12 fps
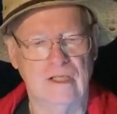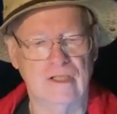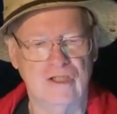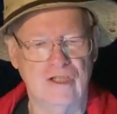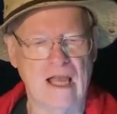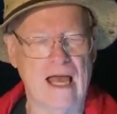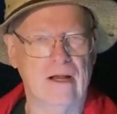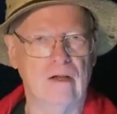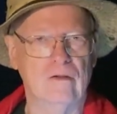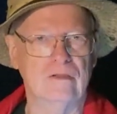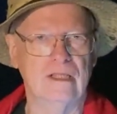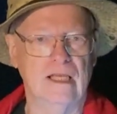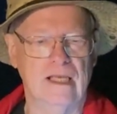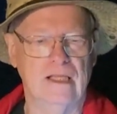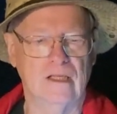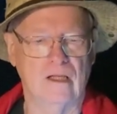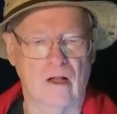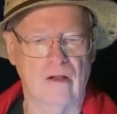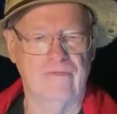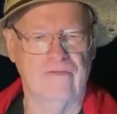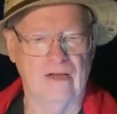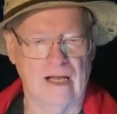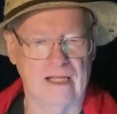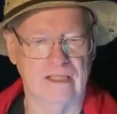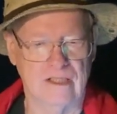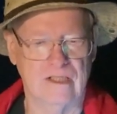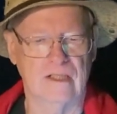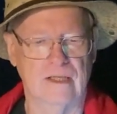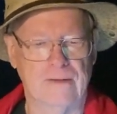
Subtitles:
shadows engulf us,